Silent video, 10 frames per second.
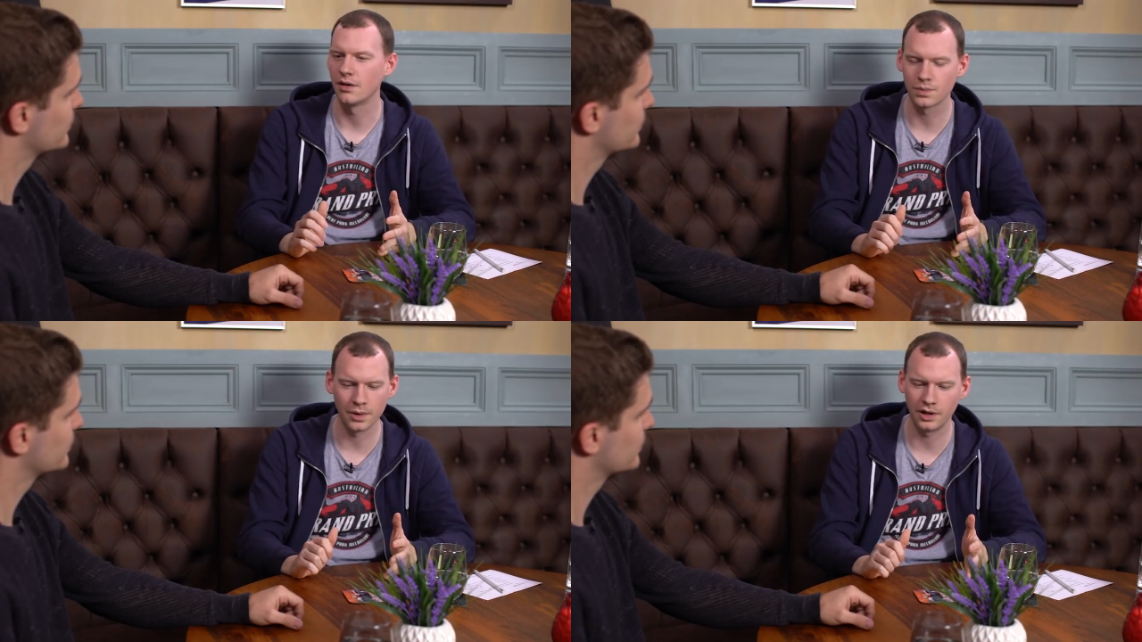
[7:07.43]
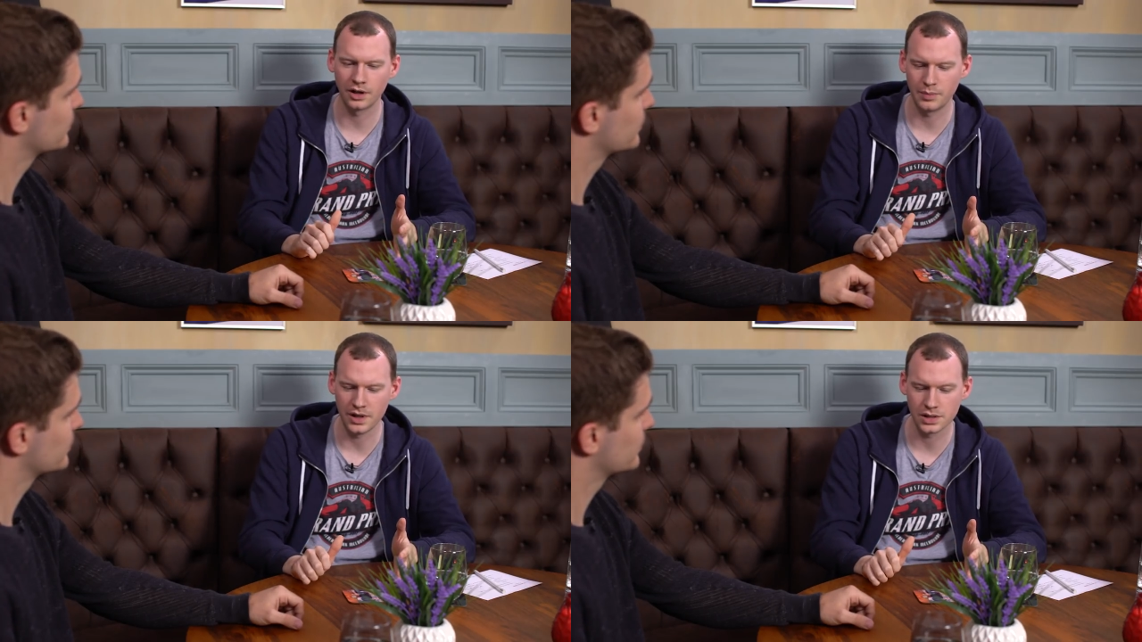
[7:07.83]
Speaker 1: I was working
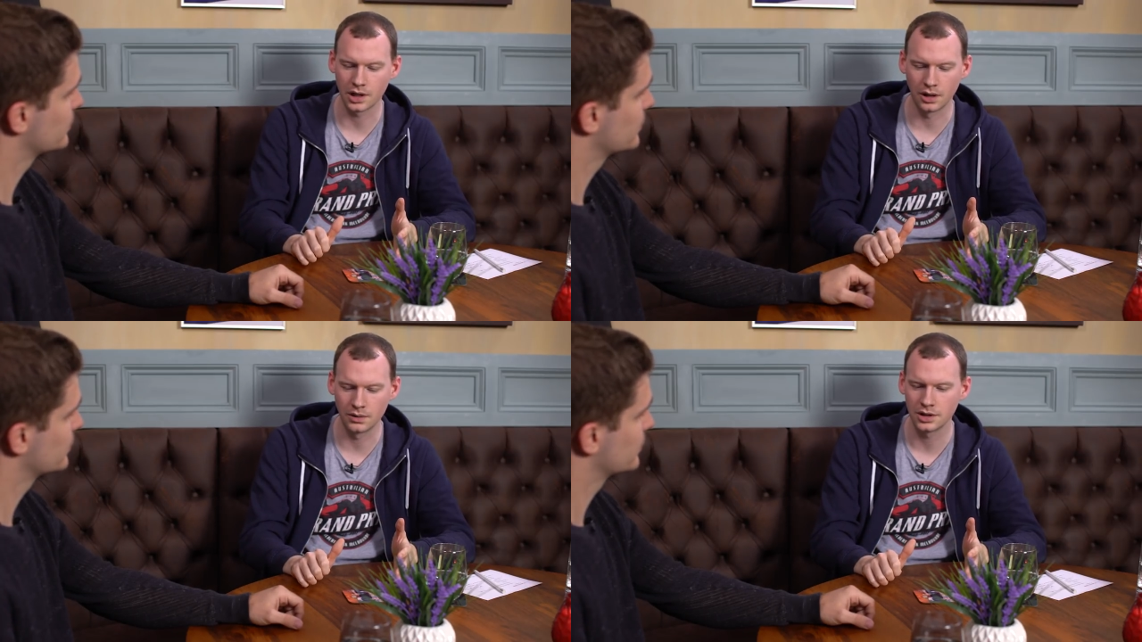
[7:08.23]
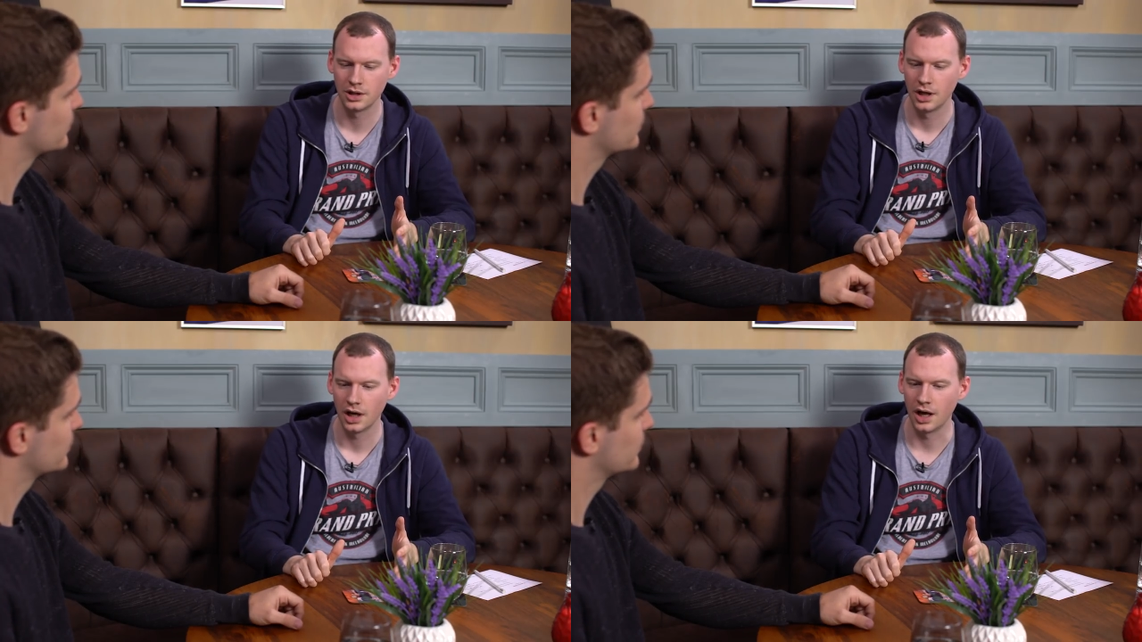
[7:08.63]
on a piece of code
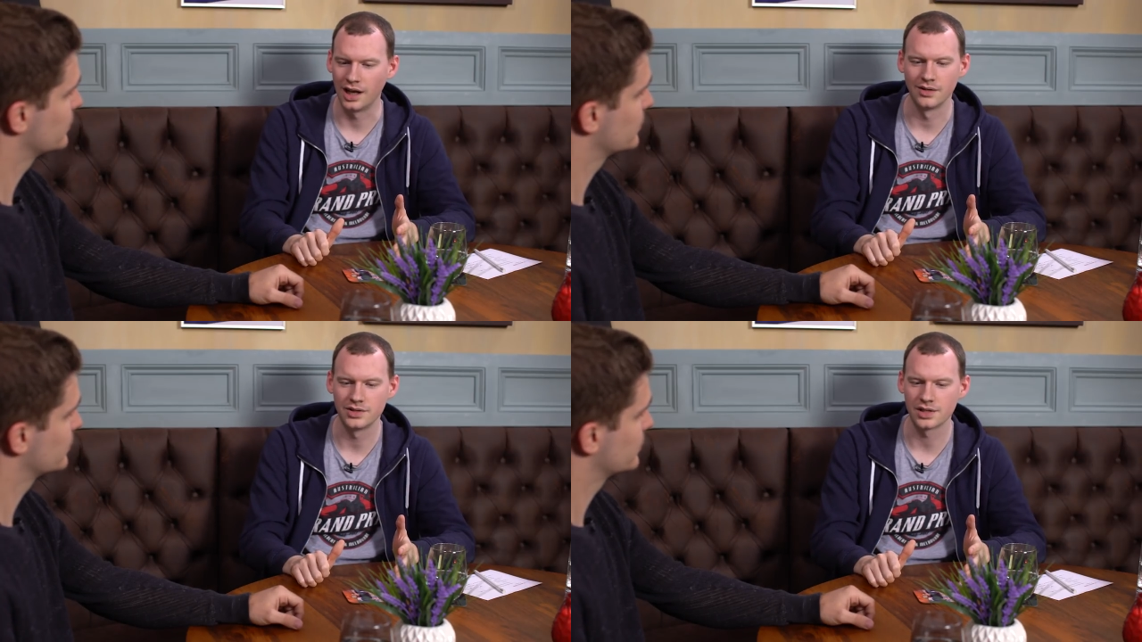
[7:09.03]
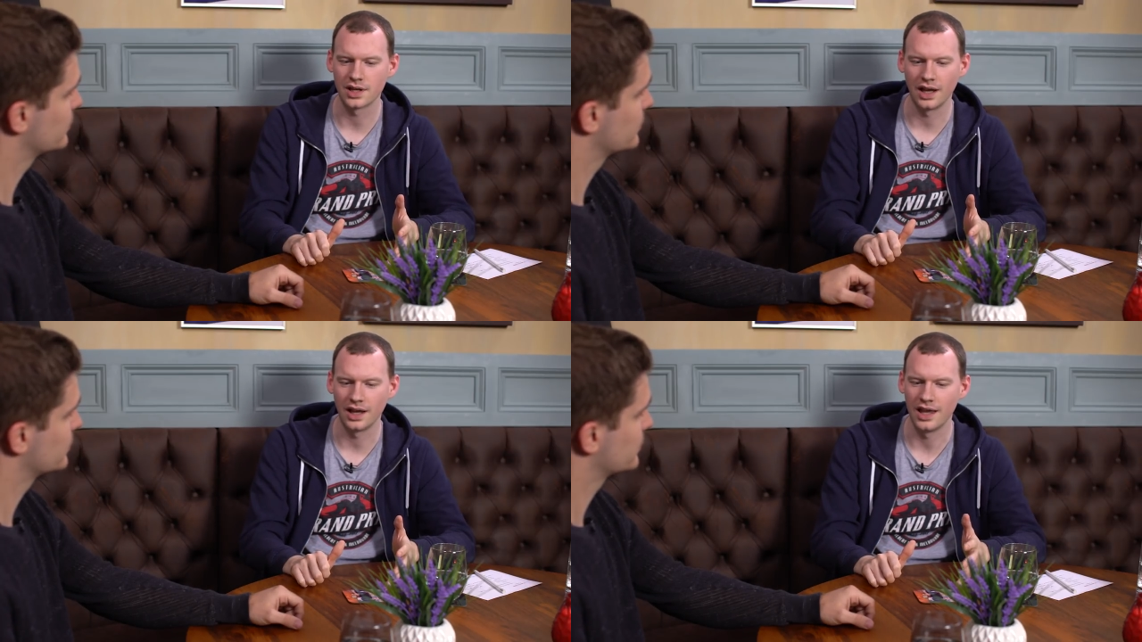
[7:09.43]
and I was just
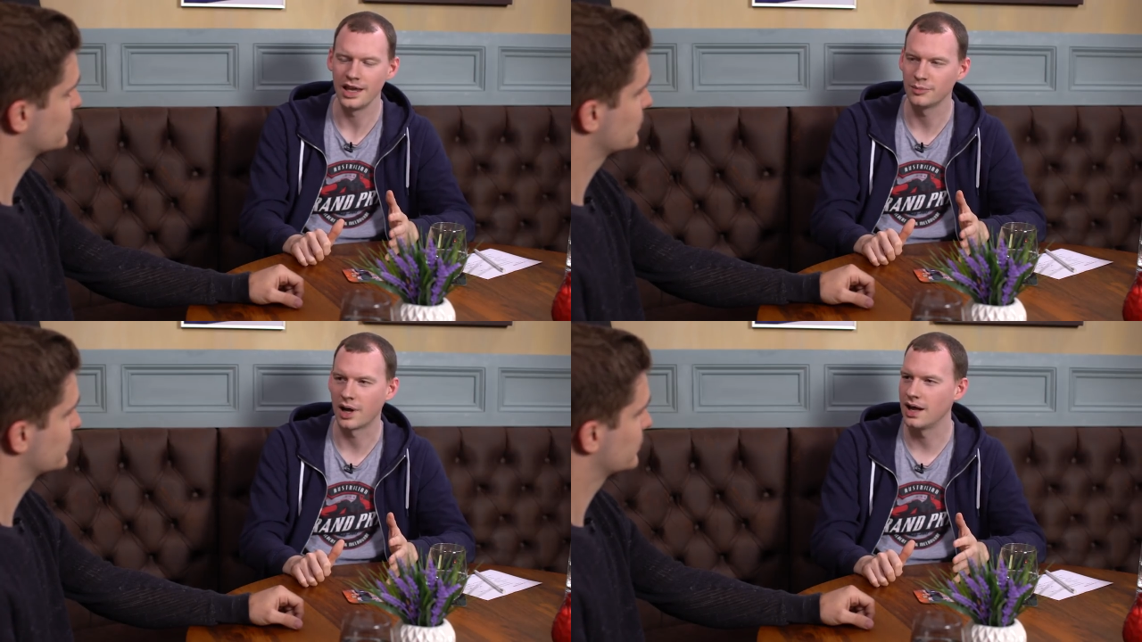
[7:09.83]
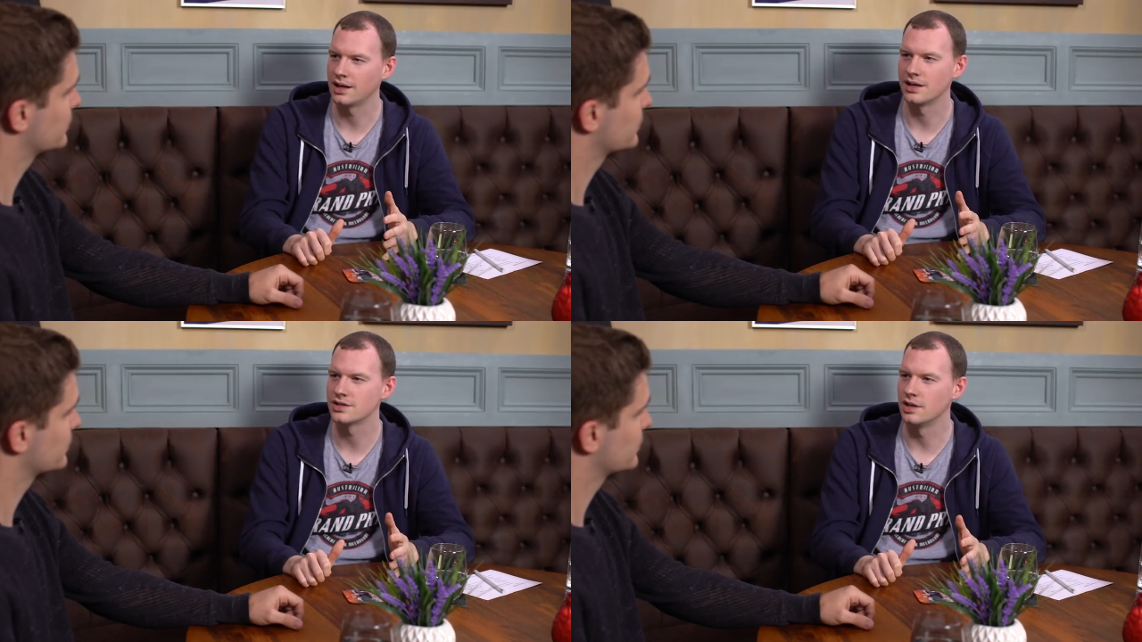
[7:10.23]
hitting my head
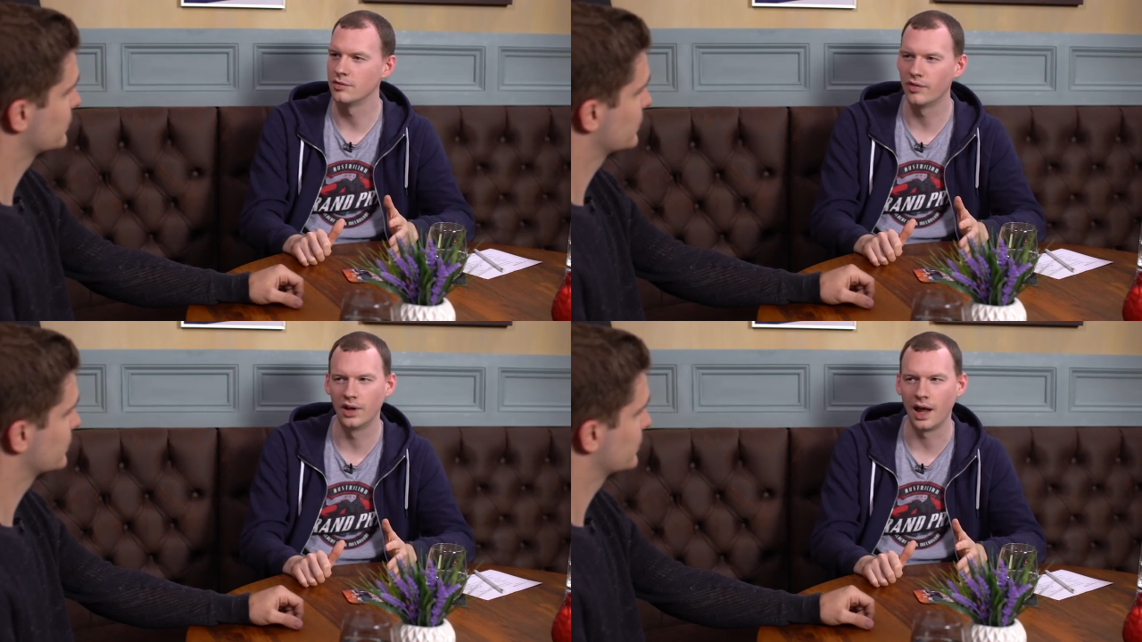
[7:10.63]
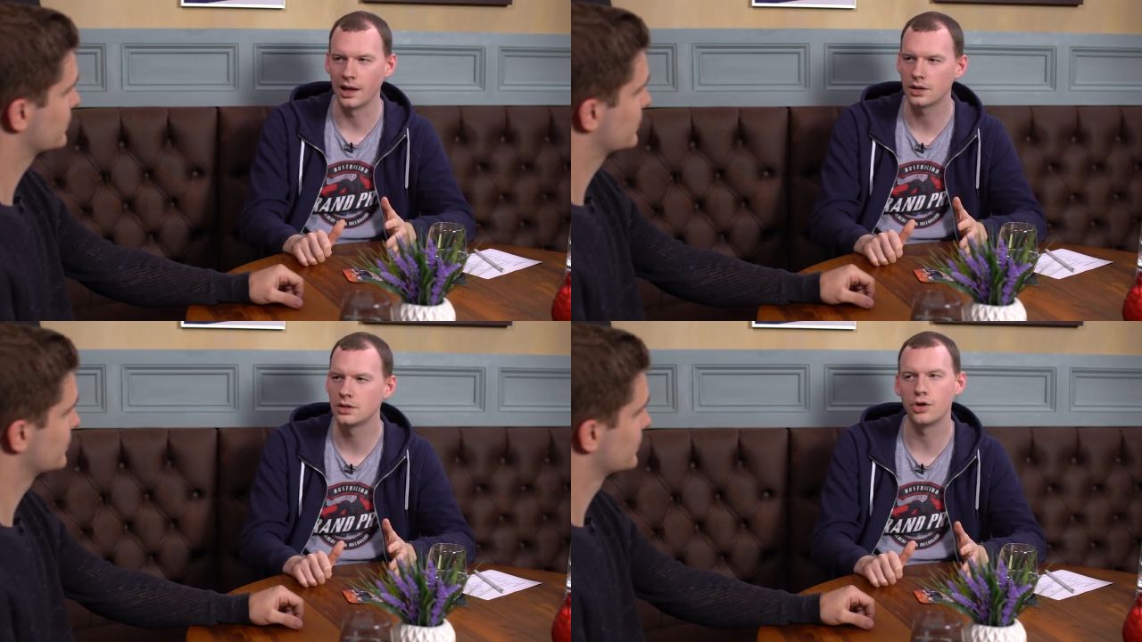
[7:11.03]
against it for
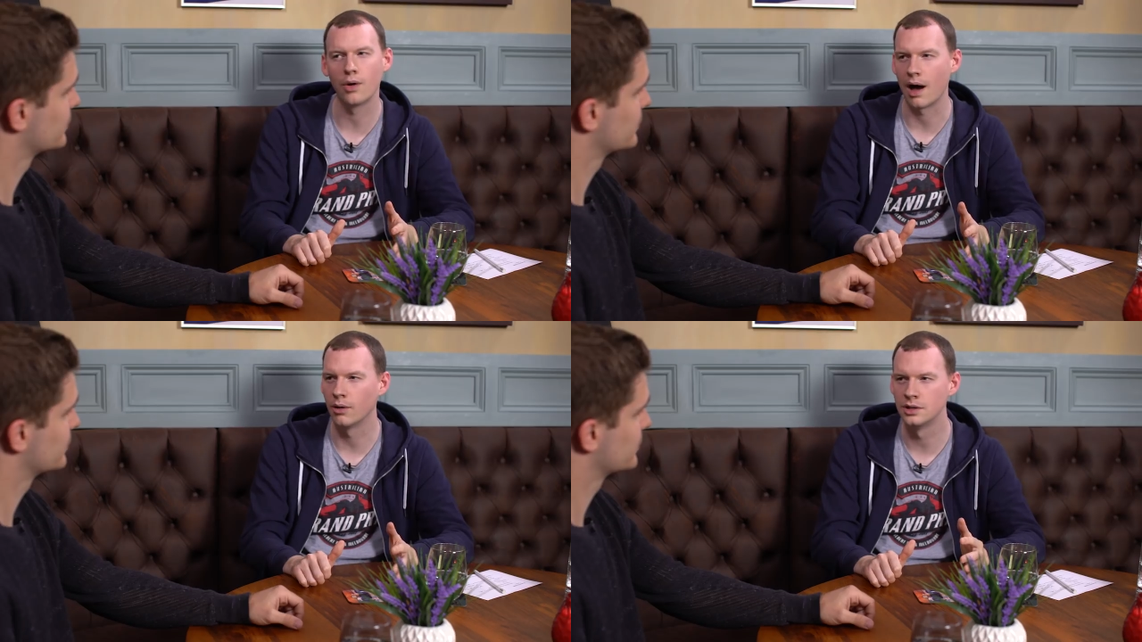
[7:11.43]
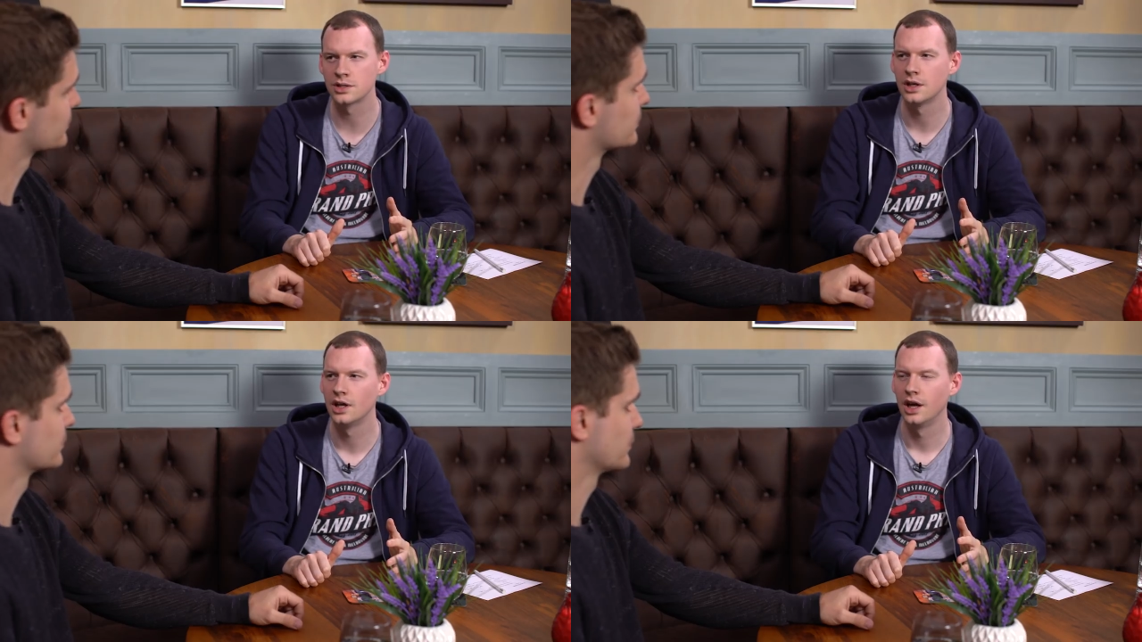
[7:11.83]
like two
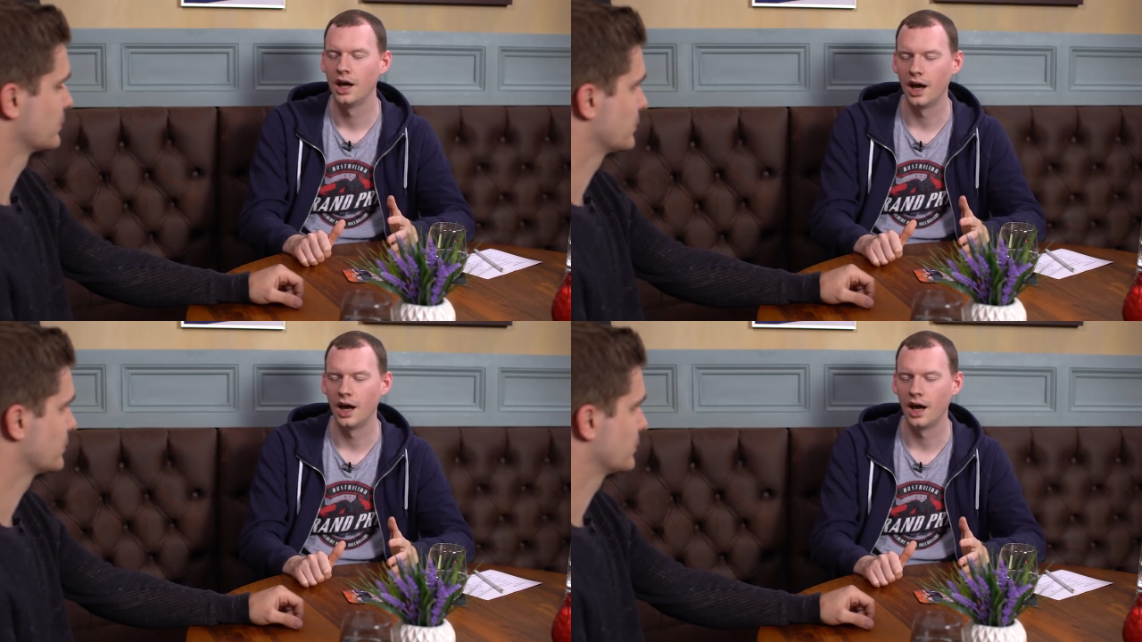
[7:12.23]
hours. Mm.